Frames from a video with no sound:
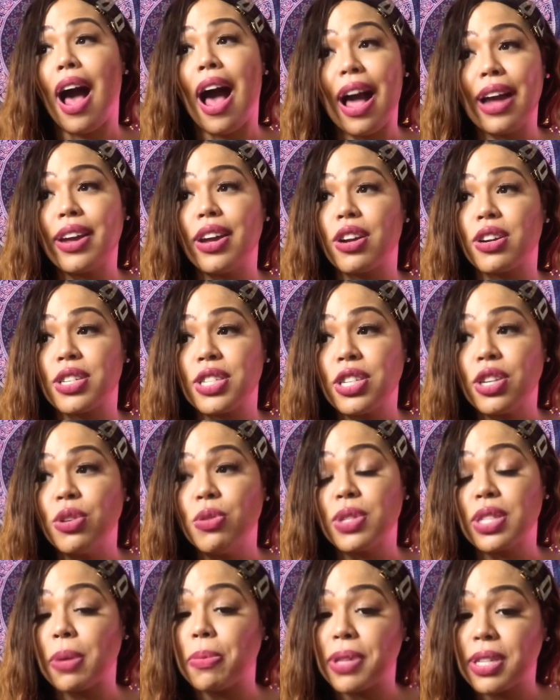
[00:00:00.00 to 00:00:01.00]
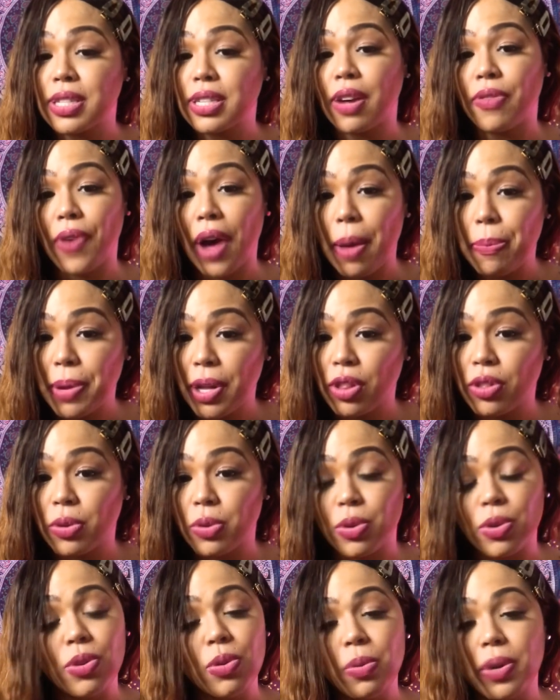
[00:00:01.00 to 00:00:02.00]
I guarantee you some of the stuff I've been
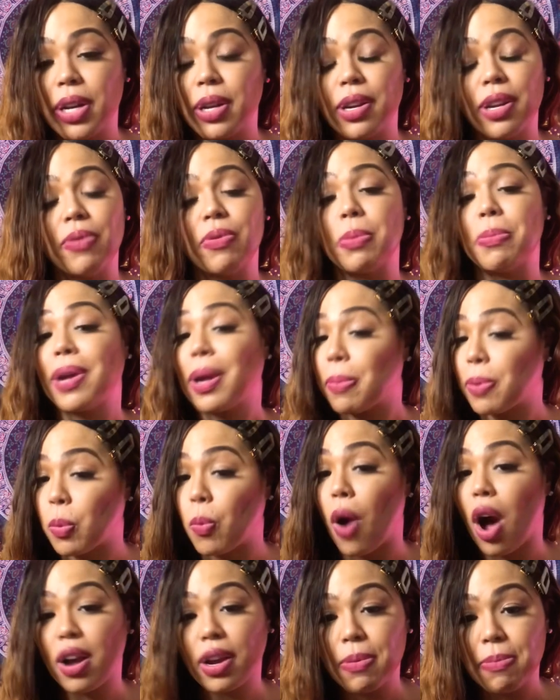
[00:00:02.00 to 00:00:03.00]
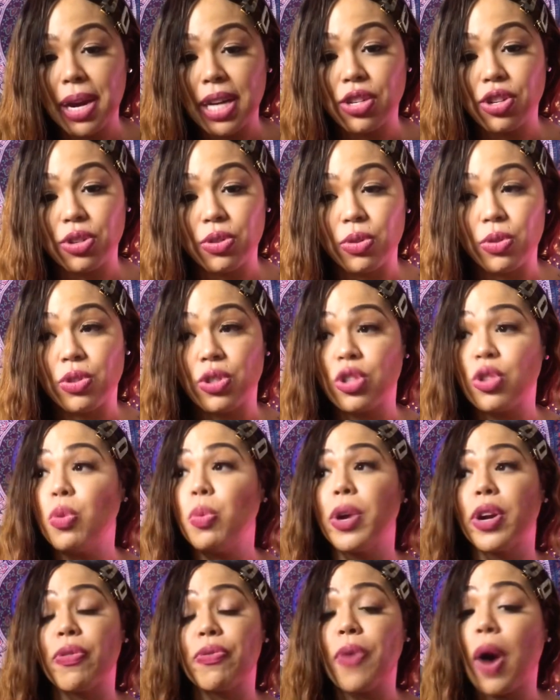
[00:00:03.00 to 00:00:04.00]
through, you wouldn't even be able to walk in my shoes. You
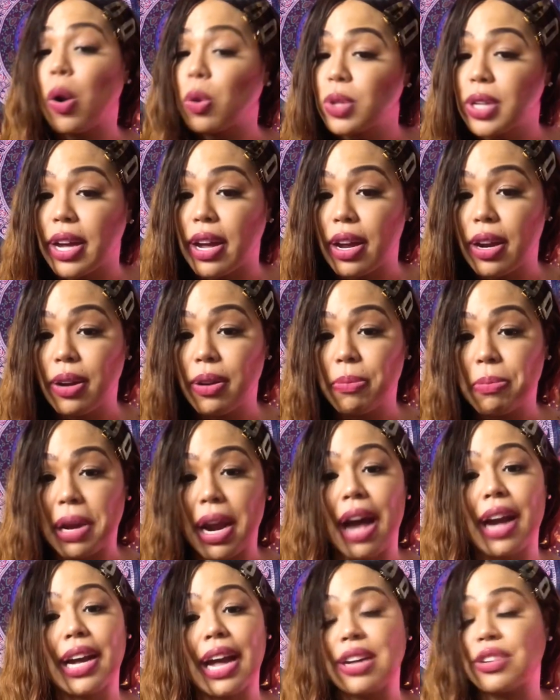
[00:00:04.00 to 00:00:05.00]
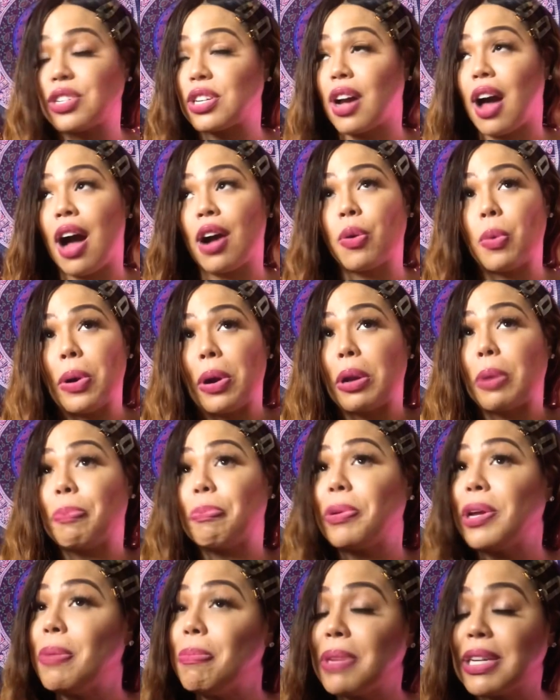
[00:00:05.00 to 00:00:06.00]
would have folded. But I got Chicago all
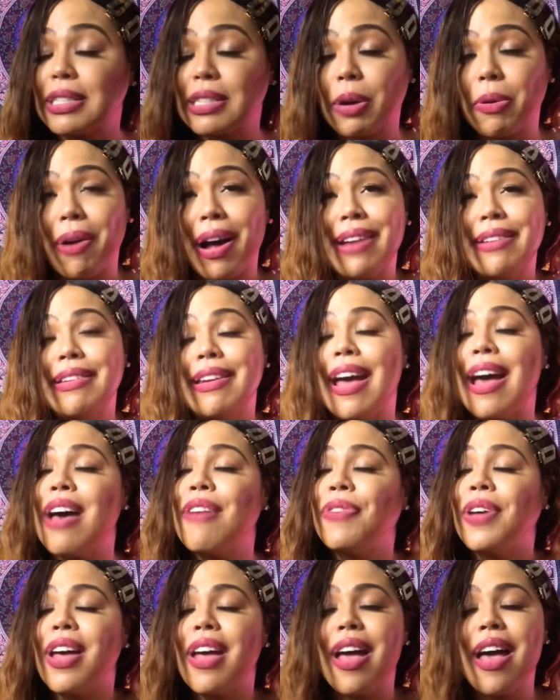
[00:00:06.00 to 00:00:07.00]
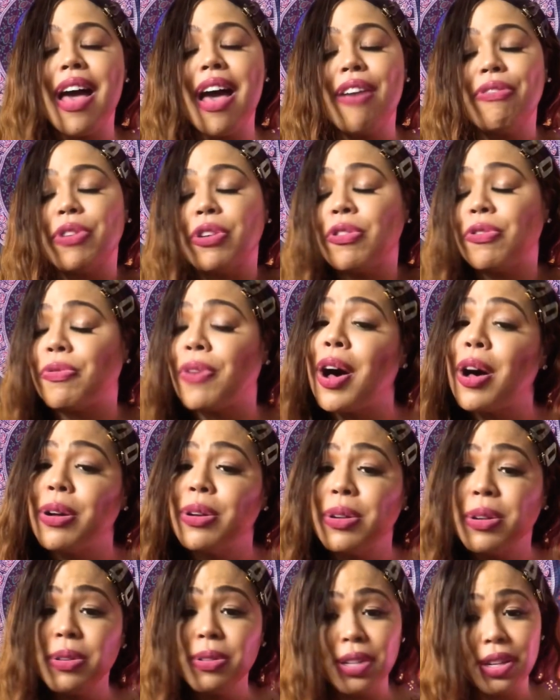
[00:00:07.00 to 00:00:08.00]
up in me, so I never, ever
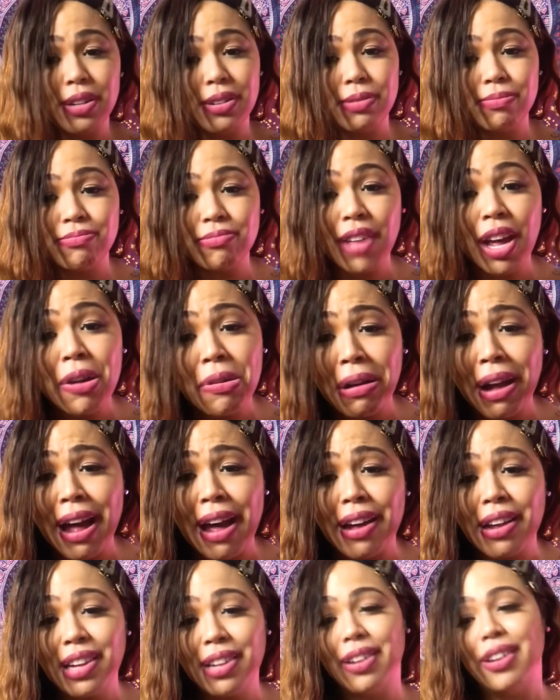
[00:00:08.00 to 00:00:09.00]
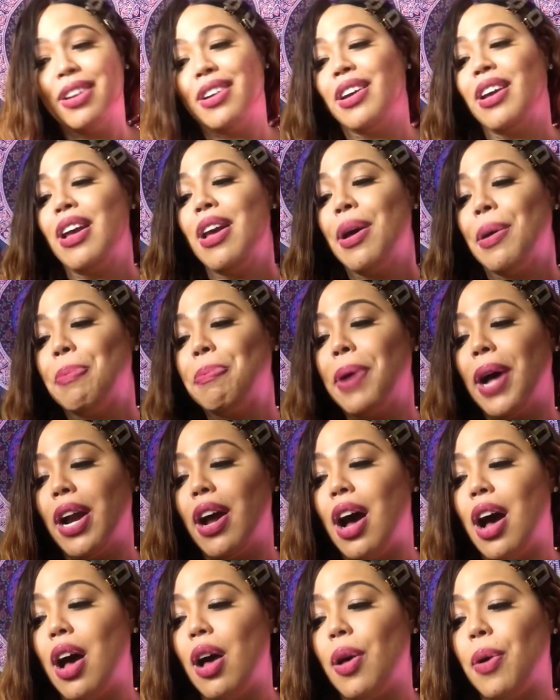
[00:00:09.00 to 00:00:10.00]
fold. Okay. But,
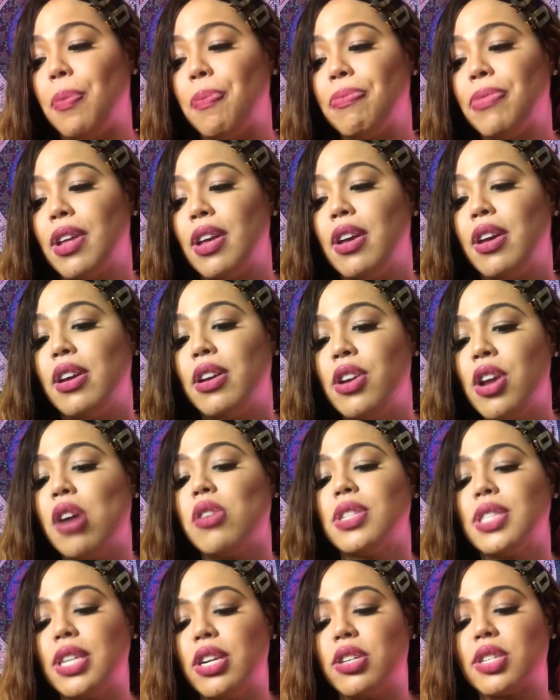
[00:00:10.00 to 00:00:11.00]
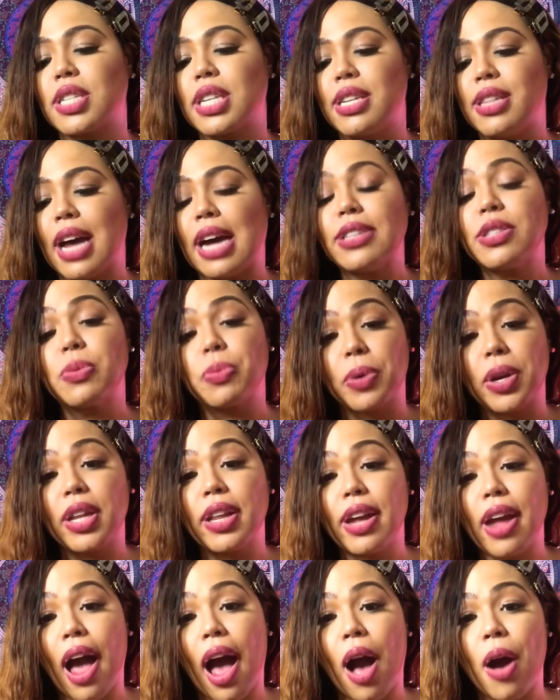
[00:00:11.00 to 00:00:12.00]
No, seriously, that's
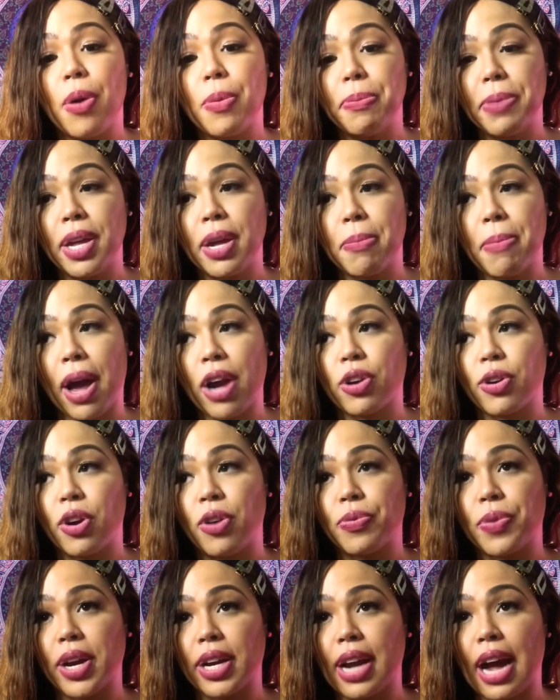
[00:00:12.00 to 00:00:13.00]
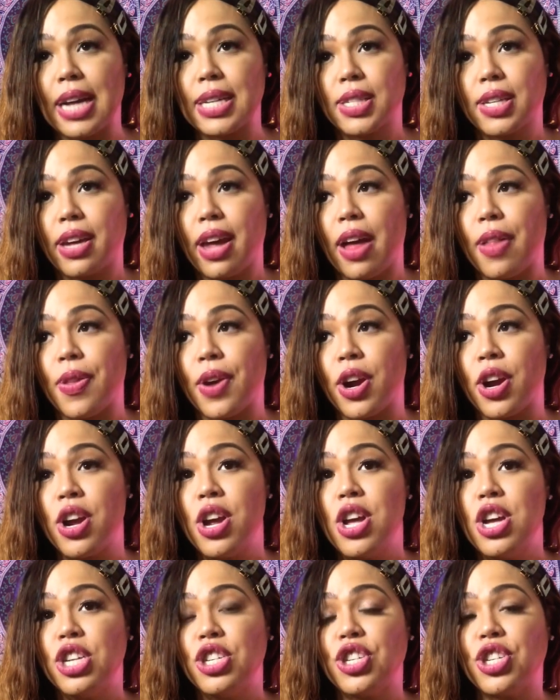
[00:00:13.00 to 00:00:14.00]
really how me and my girlfriend got together.
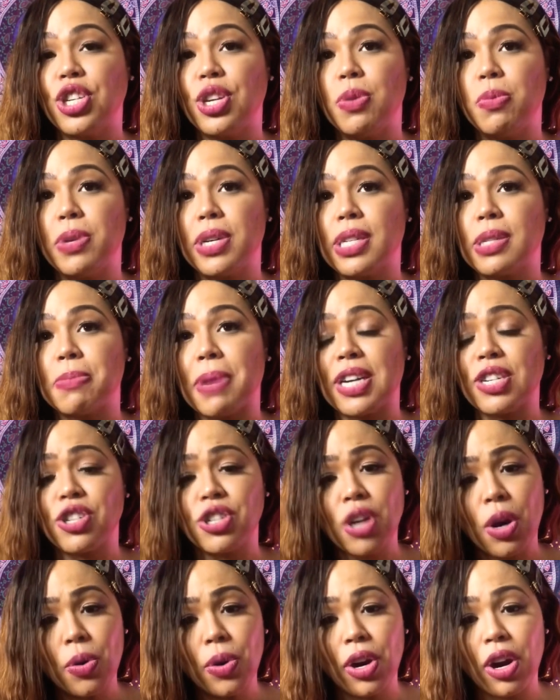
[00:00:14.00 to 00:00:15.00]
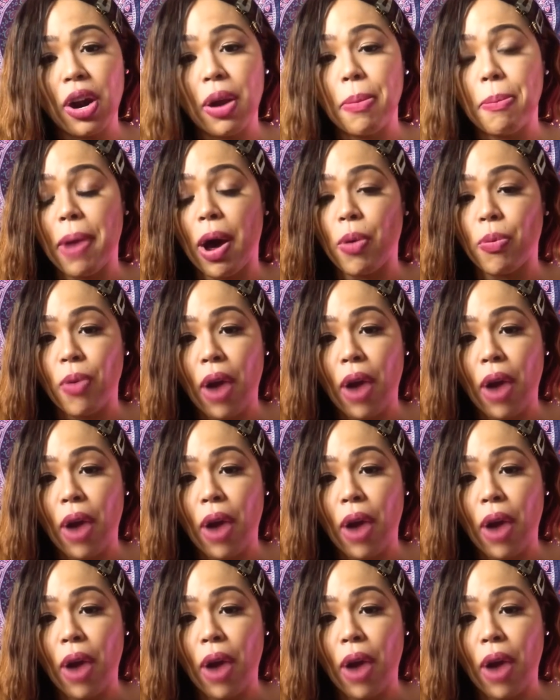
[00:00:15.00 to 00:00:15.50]
She was my shoulder, my